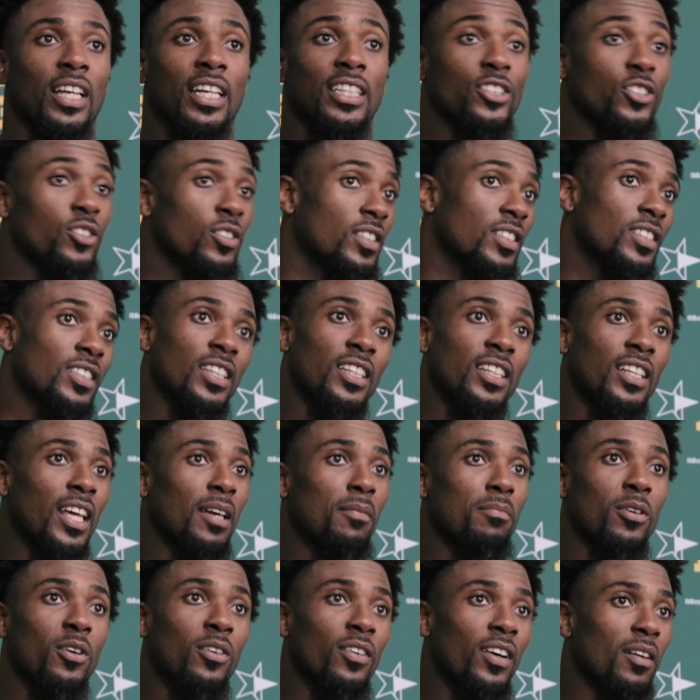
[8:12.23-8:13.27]
As you can see, they
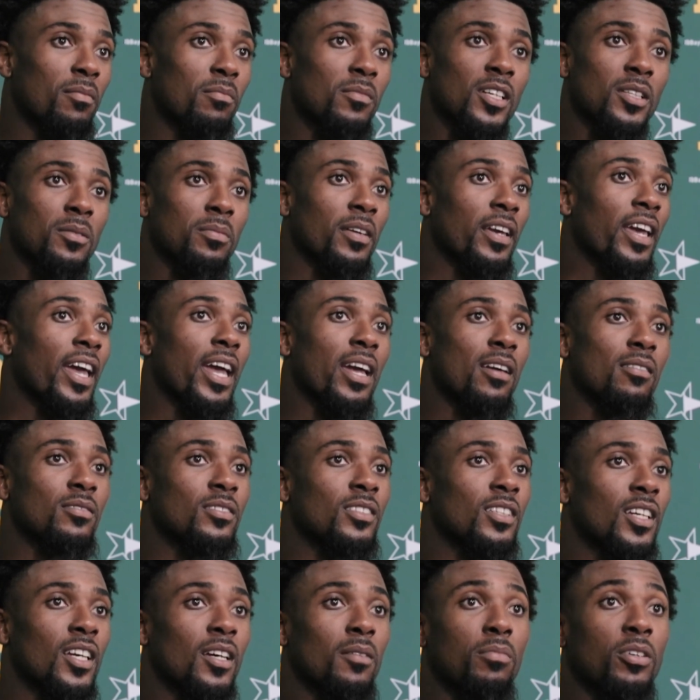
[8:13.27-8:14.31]
both have multiple games
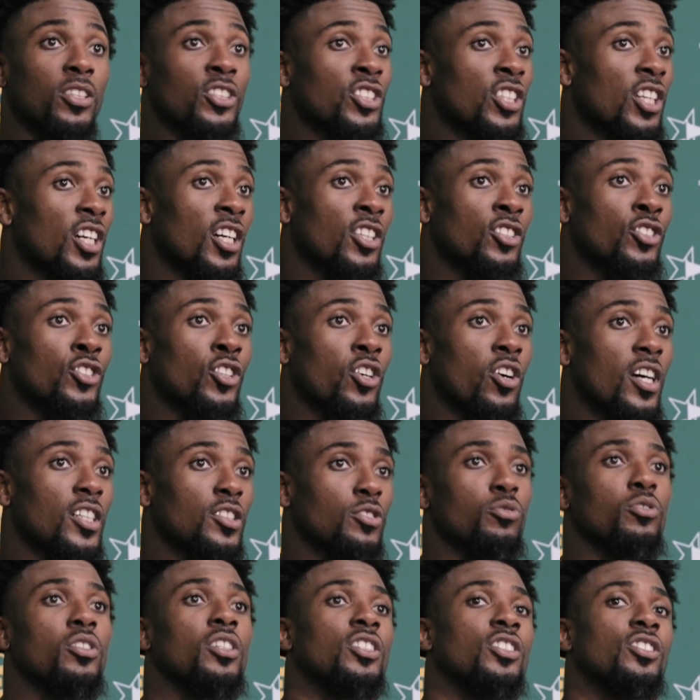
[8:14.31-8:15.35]
pushing 100
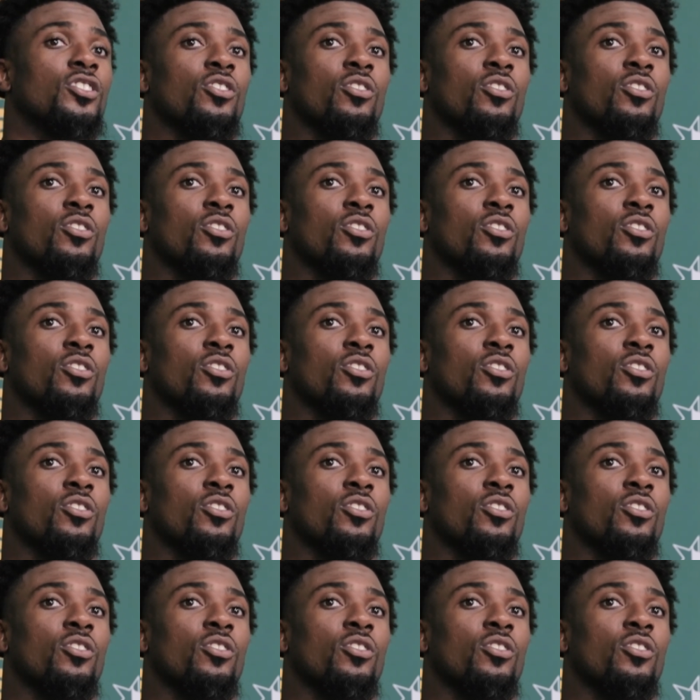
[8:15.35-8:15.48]
yards rushing.